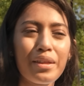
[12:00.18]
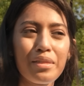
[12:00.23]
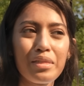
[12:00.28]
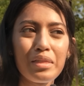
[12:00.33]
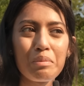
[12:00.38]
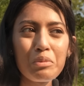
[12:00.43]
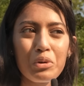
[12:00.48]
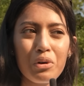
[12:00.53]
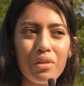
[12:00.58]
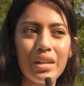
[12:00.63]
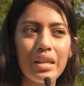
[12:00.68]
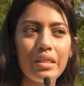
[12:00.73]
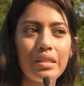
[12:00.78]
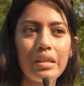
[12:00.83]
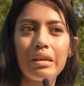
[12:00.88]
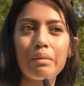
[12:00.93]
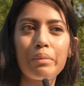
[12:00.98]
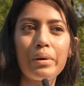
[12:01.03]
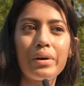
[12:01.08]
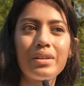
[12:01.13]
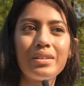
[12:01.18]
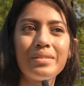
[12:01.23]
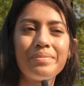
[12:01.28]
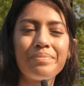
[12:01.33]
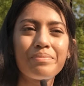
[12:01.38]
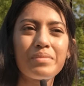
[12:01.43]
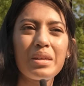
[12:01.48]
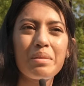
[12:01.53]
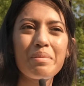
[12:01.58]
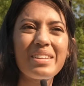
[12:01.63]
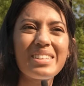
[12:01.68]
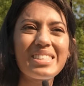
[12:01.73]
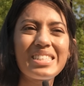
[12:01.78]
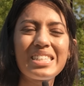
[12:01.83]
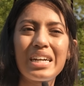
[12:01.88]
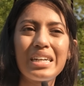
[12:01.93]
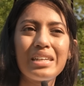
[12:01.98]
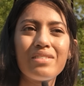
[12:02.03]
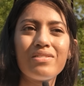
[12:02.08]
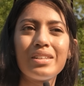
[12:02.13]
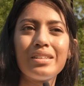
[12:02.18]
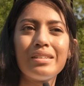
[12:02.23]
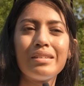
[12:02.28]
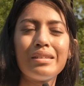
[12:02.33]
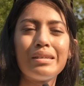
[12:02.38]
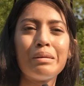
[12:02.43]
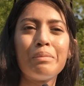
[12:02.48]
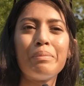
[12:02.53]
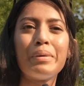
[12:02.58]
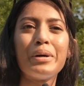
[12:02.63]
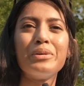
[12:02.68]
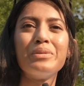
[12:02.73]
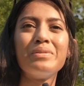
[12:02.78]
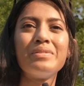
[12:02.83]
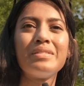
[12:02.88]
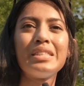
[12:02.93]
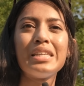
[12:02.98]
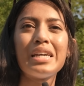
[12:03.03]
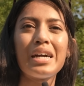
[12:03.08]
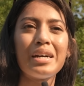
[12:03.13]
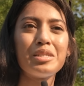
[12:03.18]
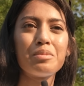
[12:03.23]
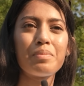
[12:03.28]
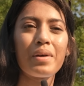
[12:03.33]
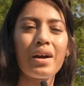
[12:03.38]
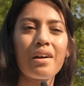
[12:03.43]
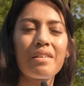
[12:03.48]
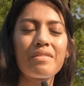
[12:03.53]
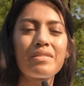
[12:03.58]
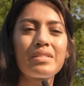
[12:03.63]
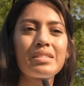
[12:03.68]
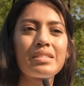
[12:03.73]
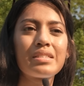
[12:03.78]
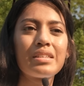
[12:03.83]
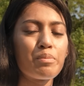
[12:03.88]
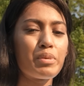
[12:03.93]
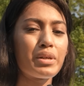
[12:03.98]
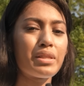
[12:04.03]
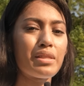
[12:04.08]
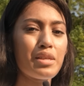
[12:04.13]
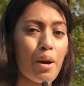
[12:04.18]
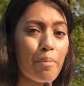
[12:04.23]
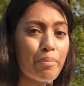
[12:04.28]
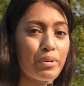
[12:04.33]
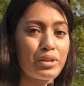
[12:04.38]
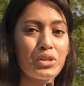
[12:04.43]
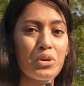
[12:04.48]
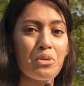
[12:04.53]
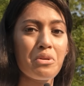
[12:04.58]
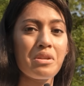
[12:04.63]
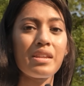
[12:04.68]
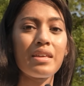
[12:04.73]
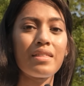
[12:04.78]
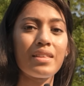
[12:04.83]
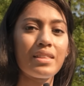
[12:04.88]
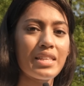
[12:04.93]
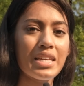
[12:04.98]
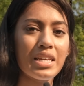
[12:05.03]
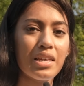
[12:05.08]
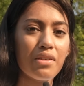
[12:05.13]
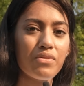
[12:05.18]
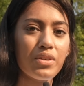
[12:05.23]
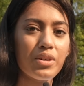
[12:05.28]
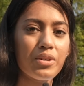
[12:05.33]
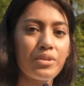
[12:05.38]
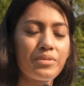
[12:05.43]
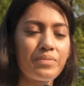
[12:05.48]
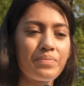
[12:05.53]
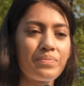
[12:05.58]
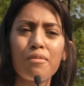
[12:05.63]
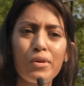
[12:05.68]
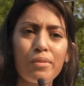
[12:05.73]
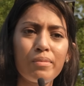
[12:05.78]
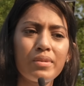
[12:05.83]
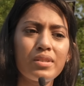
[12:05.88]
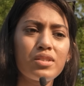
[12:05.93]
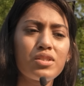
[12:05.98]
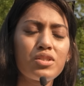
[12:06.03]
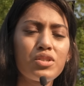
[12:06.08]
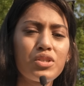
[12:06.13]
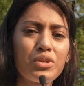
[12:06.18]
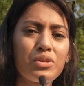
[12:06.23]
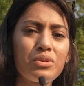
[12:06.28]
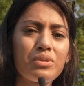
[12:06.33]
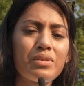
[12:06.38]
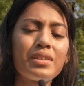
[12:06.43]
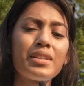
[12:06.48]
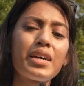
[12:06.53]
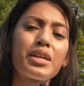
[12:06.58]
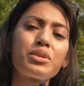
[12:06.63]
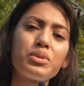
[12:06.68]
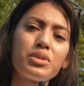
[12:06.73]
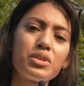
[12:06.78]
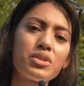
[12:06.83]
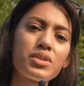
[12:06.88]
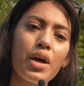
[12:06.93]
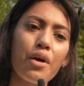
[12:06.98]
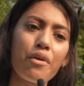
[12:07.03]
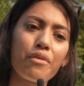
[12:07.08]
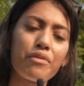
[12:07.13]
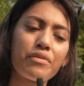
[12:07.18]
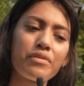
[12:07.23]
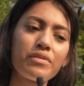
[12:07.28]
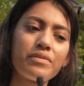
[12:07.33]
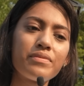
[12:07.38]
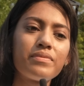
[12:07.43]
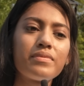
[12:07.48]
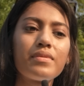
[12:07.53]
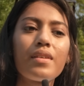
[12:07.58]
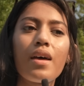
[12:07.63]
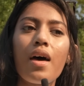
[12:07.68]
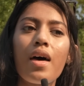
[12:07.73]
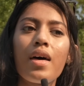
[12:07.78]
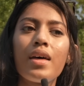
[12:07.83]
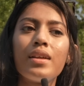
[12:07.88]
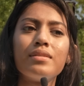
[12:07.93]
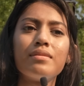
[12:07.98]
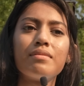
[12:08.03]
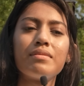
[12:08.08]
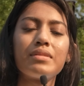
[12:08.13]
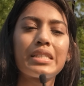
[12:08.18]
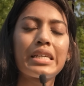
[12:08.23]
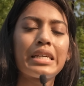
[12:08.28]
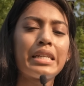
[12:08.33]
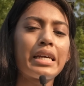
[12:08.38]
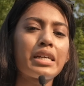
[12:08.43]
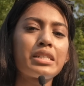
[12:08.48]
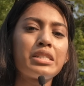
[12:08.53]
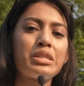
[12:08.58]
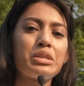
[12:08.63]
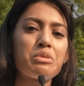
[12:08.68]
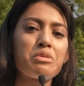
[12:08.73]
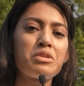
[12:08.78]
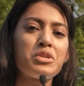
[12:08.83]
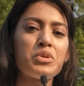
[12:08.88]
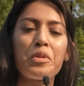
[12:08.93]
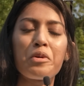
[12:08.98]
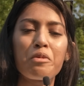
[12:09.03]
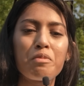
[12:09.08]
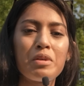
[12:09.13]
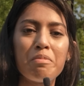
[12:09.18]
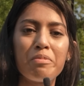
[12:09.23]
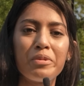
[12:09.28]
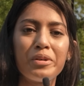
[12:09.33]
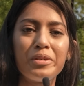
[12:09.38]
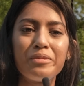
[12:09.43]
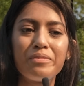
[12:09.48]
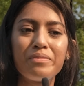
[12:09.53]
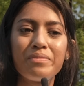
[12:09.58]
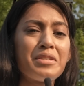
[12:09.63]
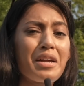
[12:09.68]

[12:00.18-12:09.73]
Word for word: And the more that I think about it, maybe it's not even about the ice baths, but the opportunity that they give you. A moment to connect with yourself and connect to other people.